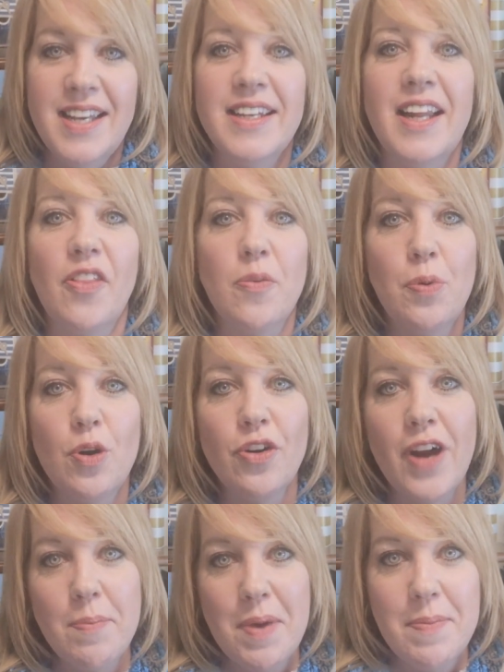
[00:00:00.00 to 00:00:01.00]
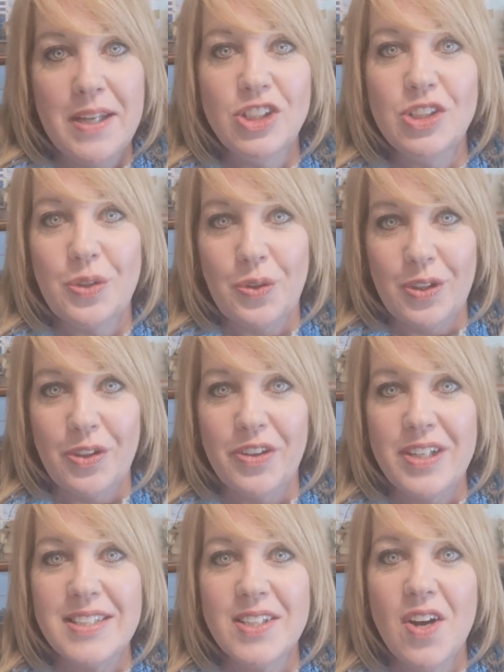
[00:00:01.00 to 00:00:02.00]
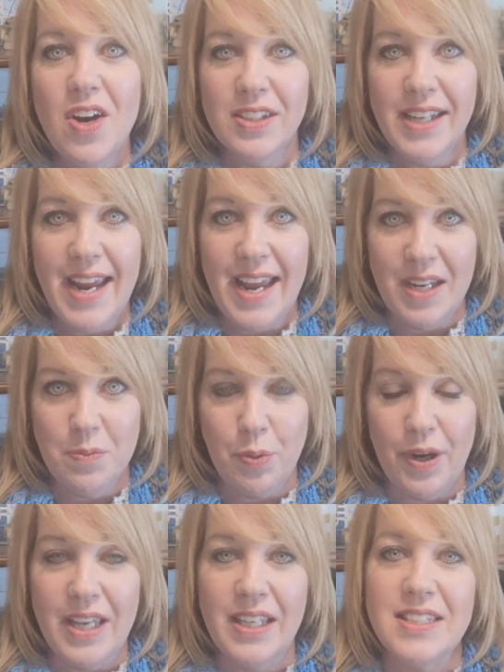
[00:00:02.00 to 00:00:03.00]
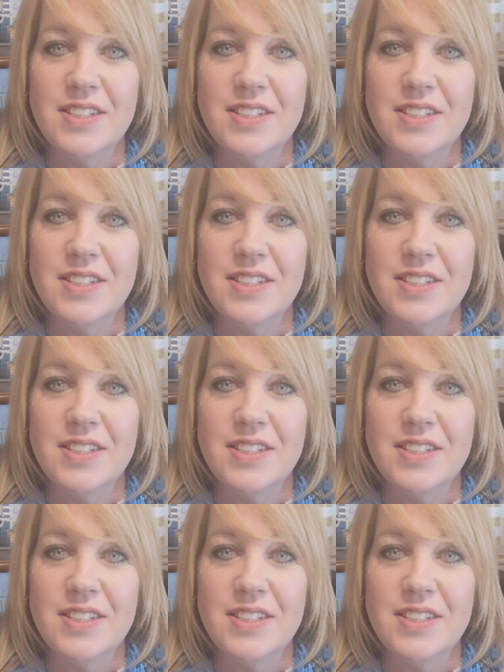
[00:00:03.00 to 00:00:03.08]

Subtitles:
Now the program I mentioned earlier is called Handbrake.